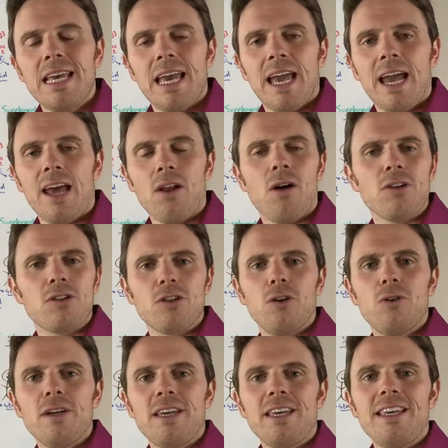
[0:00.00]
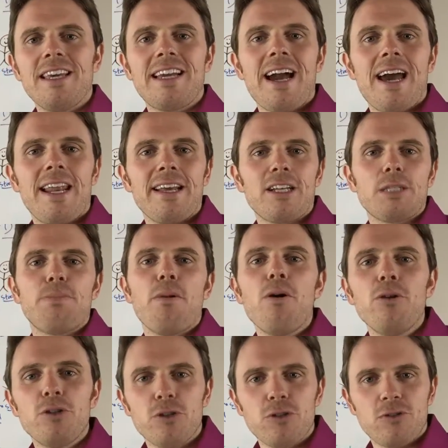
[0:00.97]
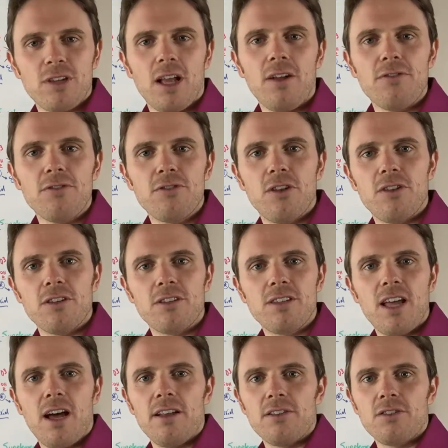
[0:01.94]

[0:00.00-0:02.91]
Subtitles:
And also, you got to expose yourself to the sun.